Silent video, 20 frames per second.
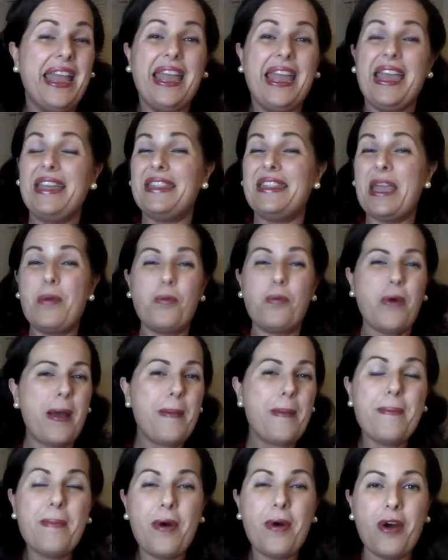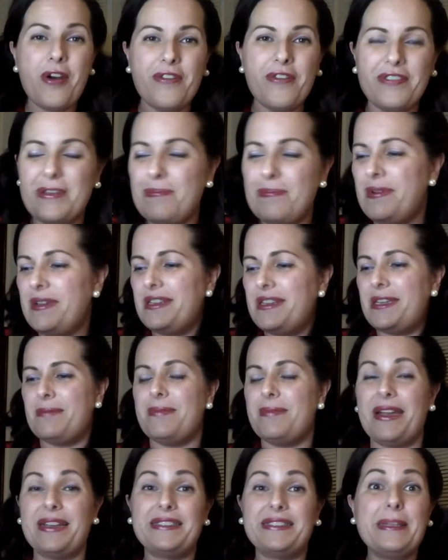They want more of the PJ
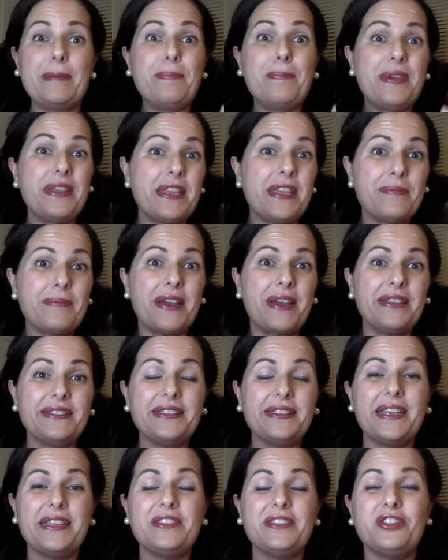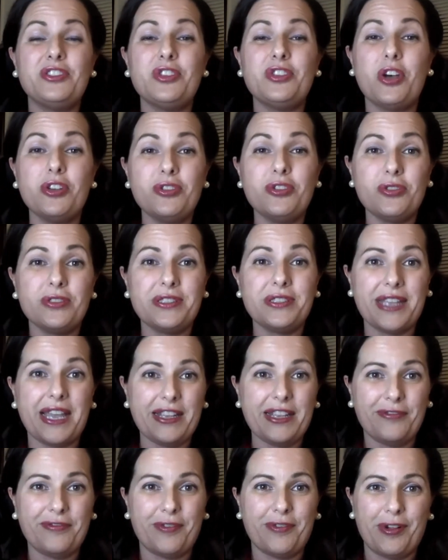Max. The PJ Max gets so
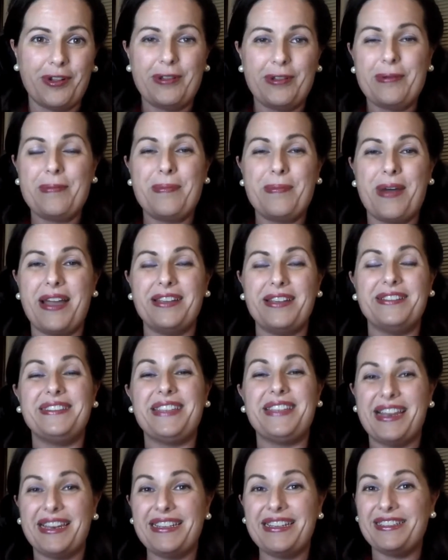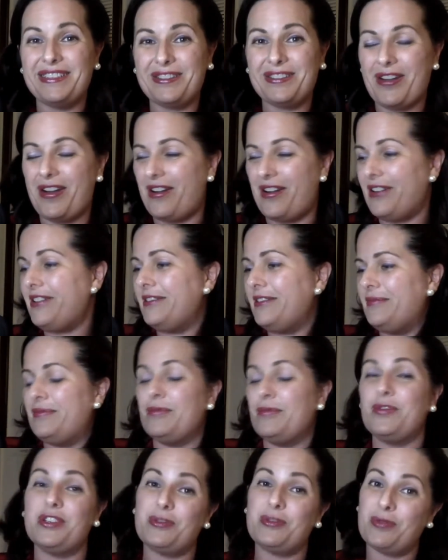successful by selling stock,
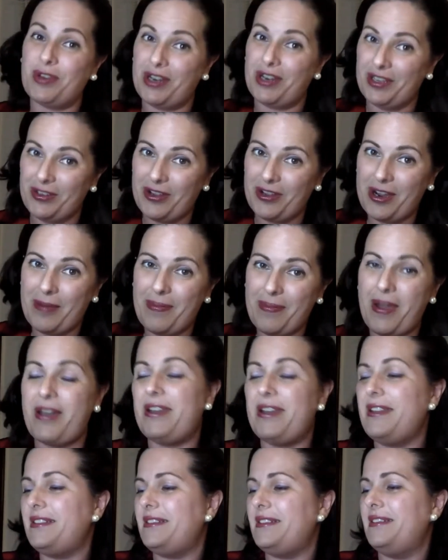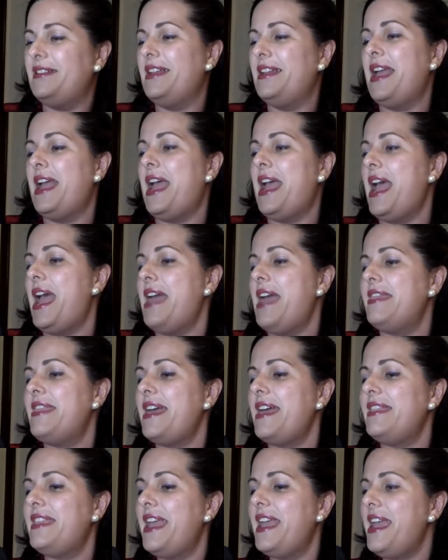which we're going to talk about it,
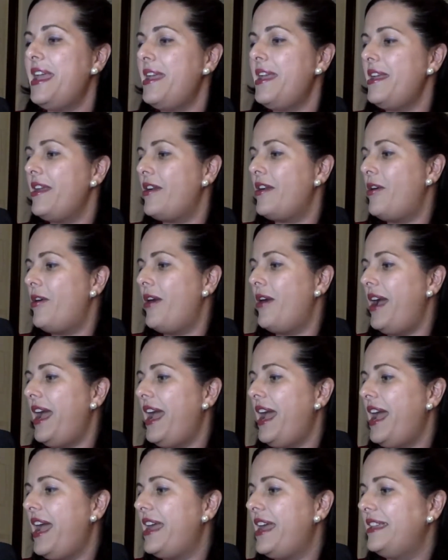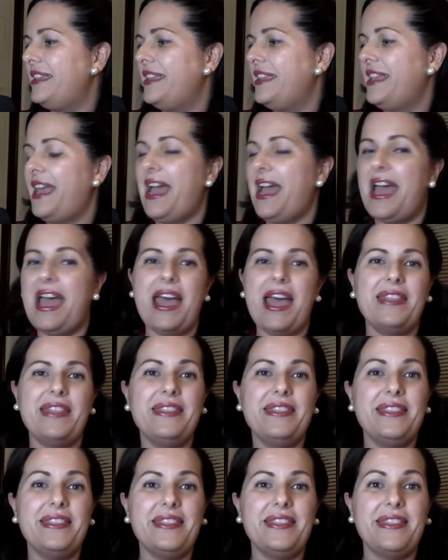that they go ahead
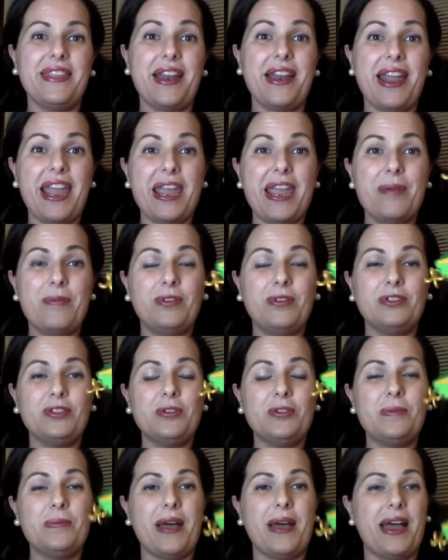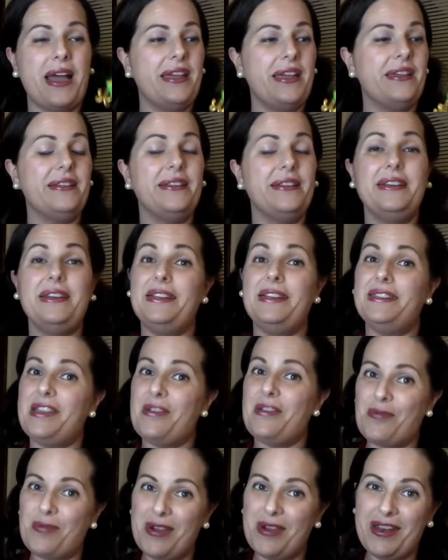and they're able to buy
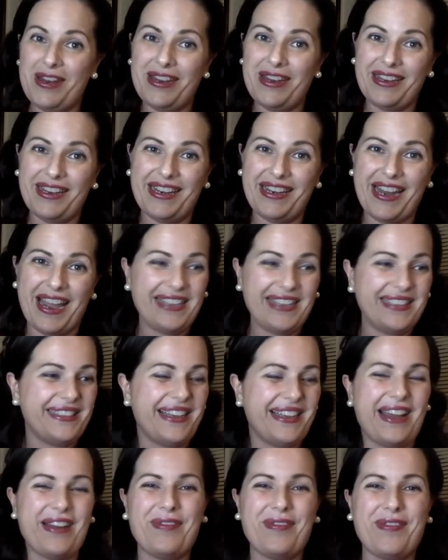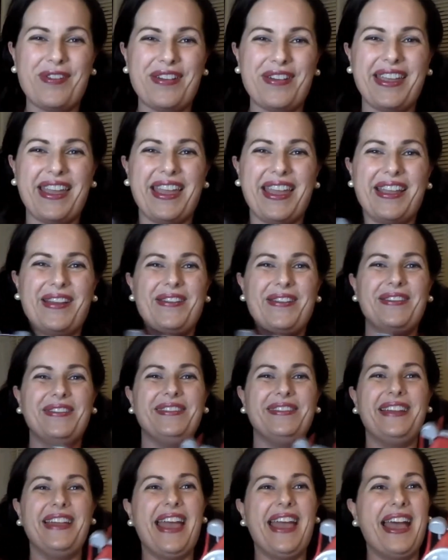the really nice car for Gecko
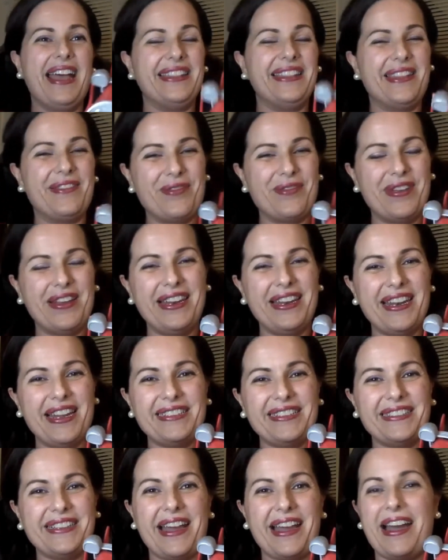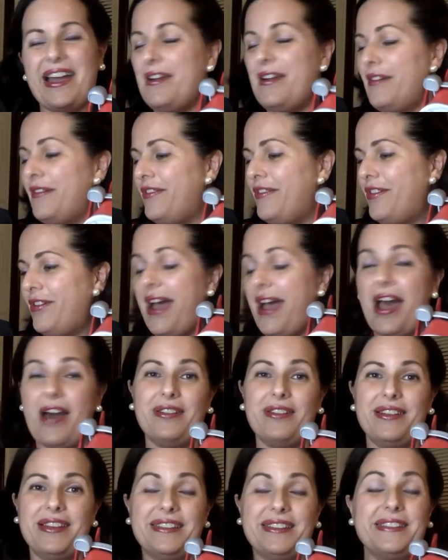and the really nice car for
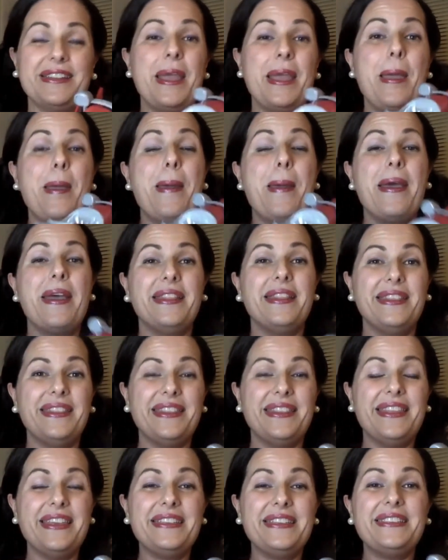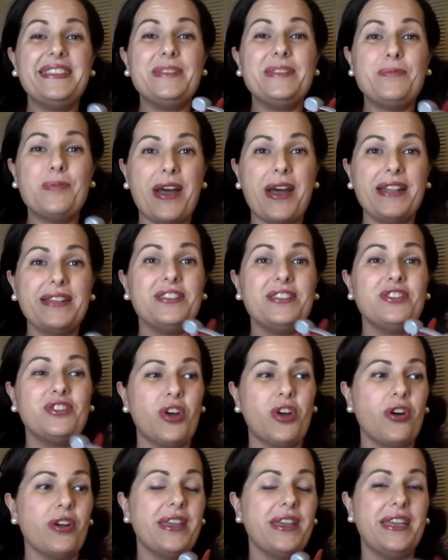outlets. This is what
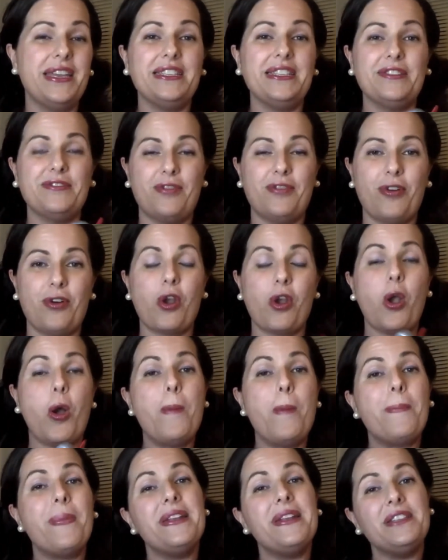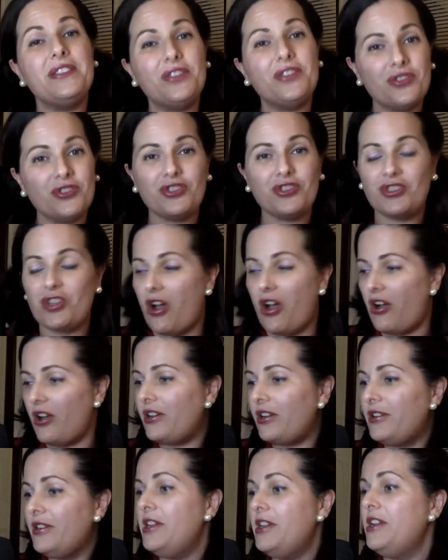stock is for. Companies use stock
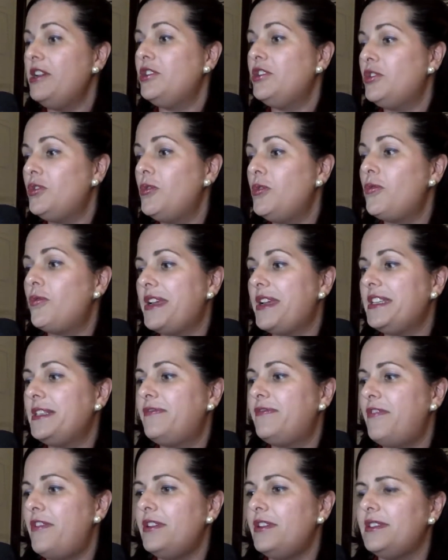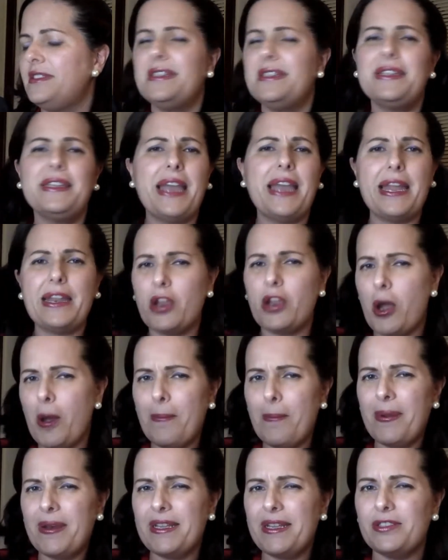to raise funds. Can
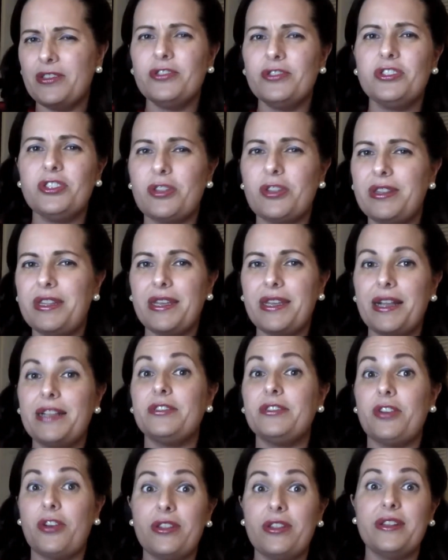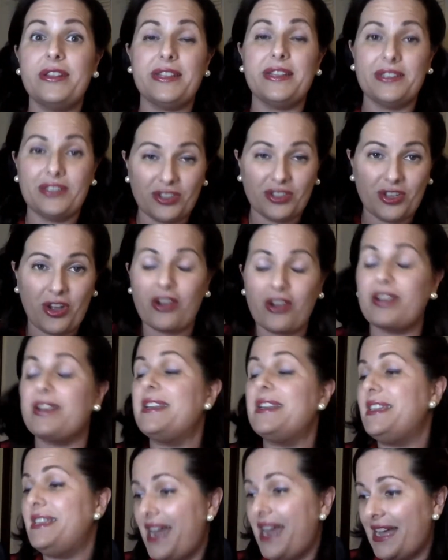companies use something else other than stock?
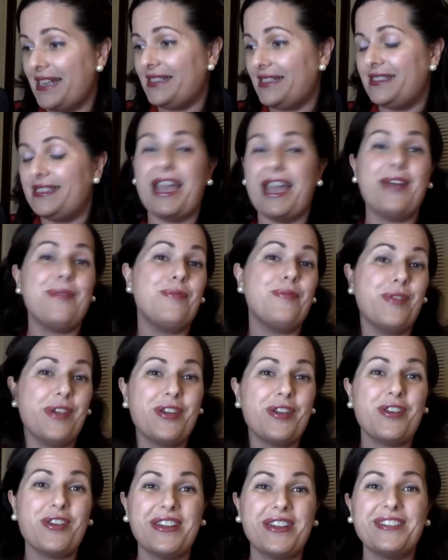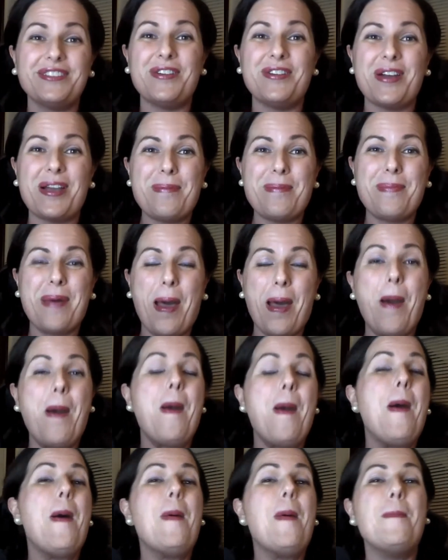Yes, and we're going to talk about
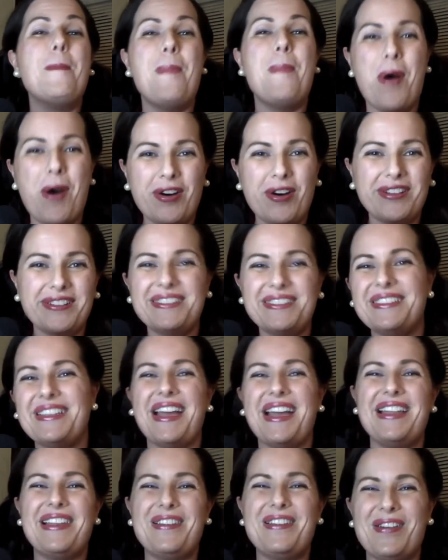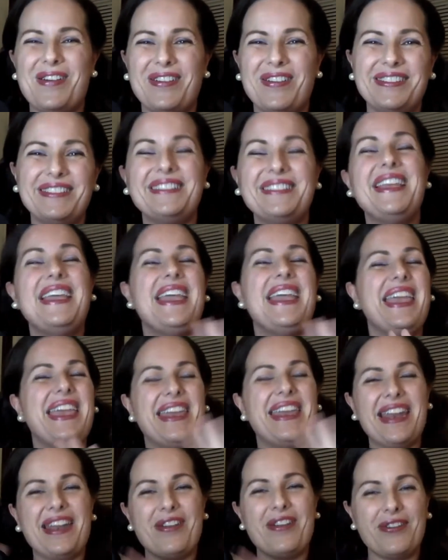bonds and loans
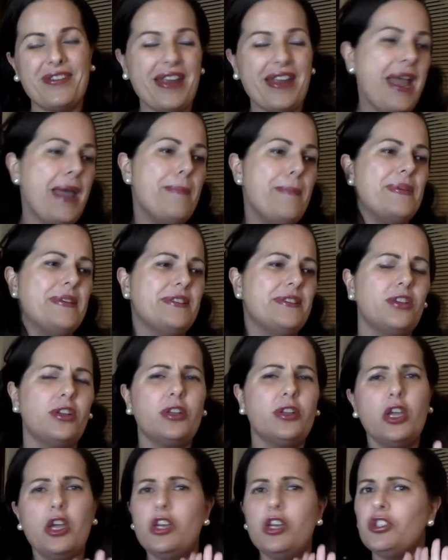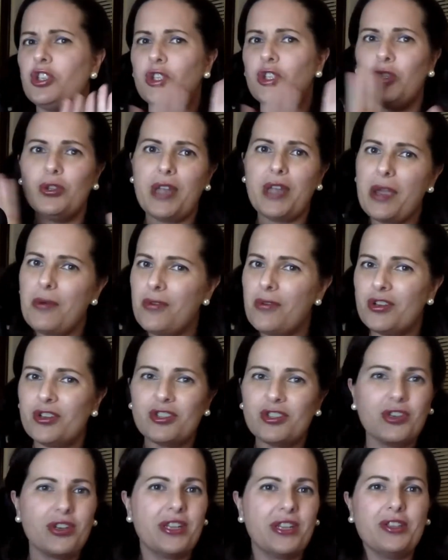in another episode. So today we're
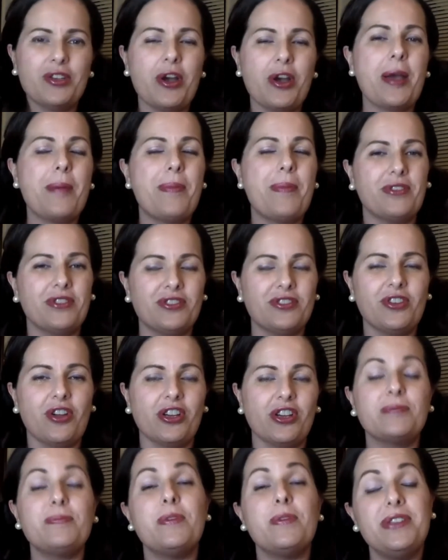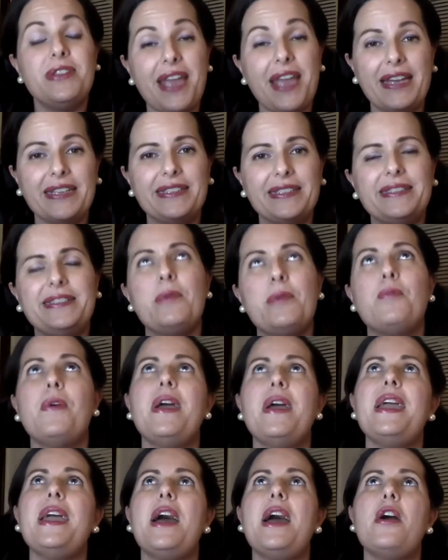just going to talk about stocks. But yes, the
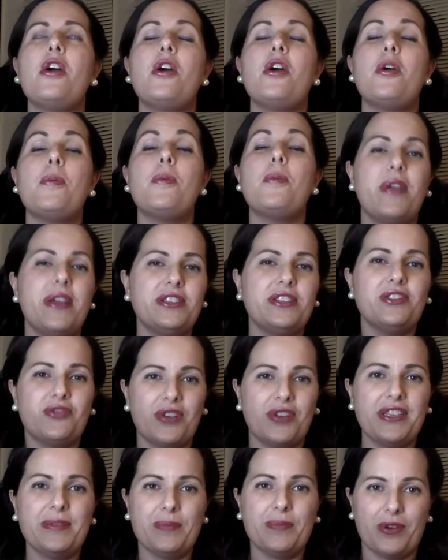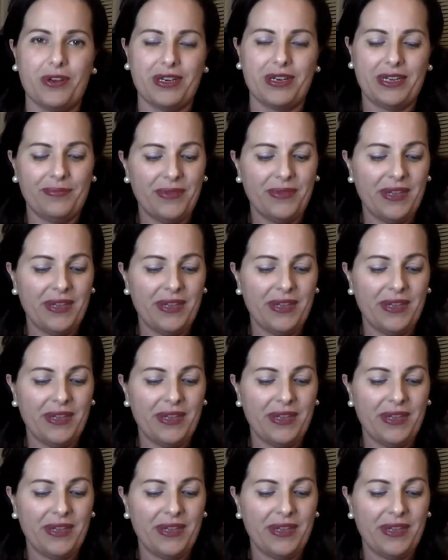way how corporations raise money